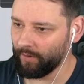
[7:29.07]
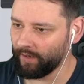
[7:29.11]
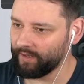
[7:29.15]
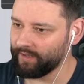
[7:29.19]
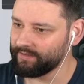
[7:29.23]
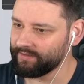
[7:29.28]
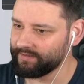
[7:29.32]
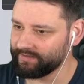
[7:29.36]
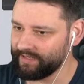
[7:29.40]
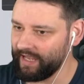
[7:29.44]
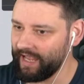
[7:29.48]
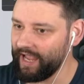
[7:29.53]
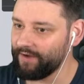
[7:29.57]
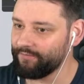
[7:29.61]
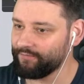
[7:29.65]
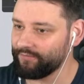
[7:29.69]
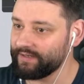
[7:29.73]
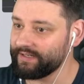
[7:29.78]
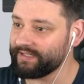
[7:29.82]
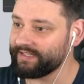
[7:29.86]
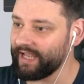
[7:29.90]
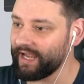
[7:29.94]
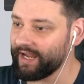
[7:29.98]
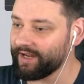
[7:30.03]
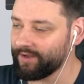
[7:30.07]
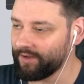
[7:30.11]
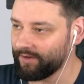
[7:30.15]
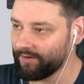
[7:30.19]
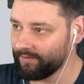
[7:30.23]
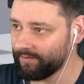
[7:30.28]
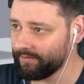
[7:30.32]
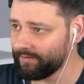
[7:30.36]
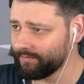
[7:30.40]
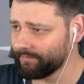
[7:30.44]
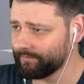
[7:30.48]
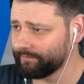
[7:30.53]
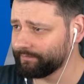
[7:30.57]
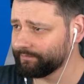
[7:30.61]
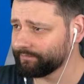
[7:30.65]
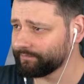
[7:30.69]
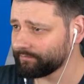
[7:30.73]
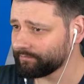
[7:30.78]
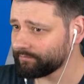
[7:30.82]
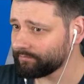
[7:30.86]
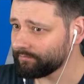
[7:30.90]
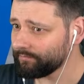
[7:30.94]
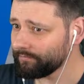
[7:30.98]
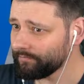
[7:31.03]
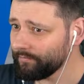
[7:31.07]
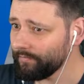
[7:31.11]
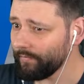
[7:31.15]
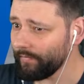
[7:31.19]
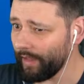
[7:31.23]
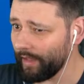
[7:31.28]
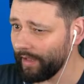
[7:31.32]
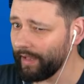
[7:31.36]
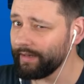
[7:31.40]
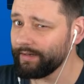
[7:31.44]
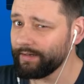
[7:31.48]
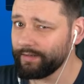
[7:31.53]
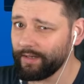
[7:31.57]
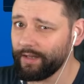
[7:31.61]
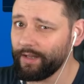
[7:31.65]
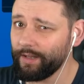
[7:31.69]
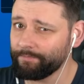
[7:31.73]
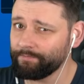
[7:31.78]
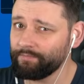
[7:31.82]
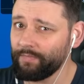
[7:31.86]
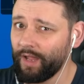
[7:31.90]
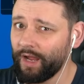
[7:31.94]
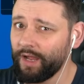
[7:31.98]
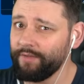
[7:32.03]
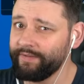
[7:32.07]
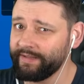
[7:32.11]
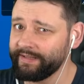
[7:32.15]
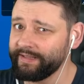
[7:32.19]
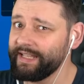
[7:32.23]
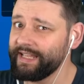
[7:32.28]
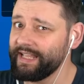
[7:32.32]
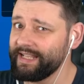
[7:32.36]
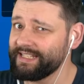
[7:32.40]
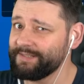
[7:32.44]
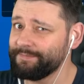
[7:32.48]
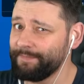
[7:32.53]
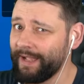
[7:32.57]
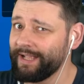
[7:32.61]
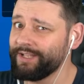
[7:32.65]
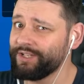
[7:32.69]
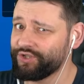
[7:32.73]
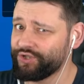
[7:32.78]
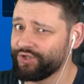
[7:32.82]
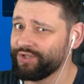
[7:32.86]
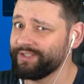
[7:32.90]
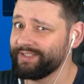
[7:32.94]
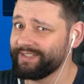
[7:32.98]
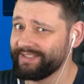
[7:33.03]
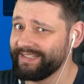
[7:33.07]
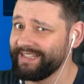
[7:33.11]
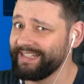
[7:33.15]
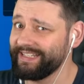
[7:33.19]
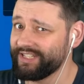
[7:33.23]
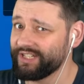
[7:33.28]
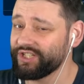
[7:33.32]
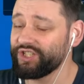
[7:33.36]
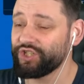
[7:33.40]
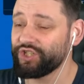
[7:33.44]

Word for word: ones every second. And um, I think the expansions need to